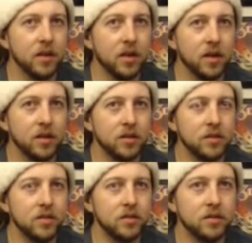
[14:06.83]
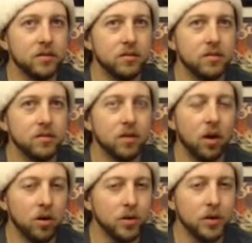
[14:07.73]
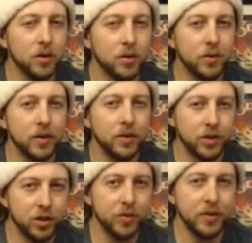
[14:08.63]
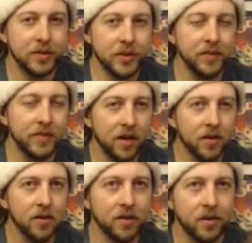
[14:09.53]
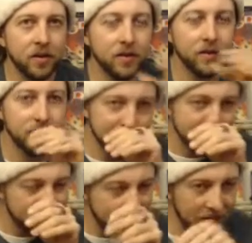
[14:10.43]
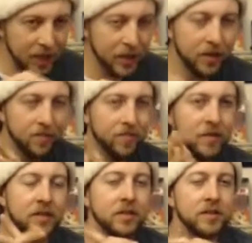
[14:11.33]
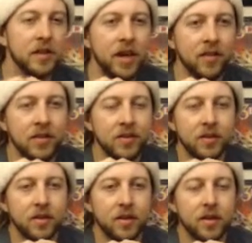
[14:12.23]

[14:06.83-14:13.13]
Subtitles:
R2, and Chewie take the Falcon to this planet. He's on this island.